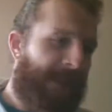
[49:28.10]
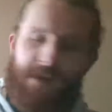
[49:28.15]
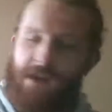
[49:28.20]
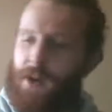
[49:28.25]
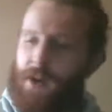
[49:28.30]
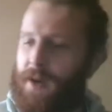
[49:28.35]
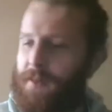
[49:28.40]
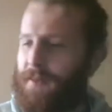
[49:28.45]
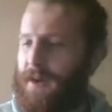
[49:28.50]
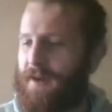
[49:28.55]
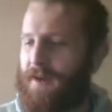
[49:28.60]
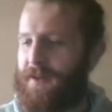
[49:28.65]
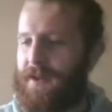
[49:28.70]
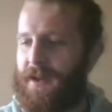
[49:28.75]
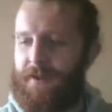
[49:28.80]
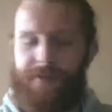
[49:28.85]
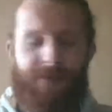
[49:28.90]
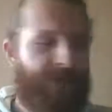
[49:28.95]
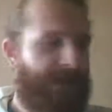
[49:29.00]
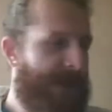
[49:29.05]
No, I'm brave
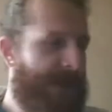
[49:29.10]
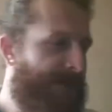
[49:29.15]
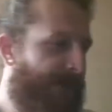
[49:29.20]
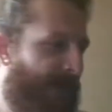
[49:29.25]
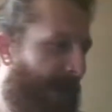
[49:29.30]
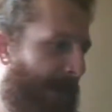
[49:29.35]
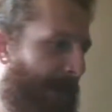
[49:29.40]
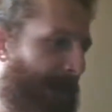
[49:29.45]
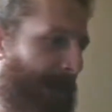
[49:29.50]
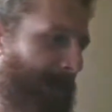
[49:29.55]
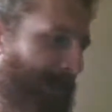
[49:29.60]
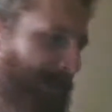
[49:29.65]
enough. That's fine.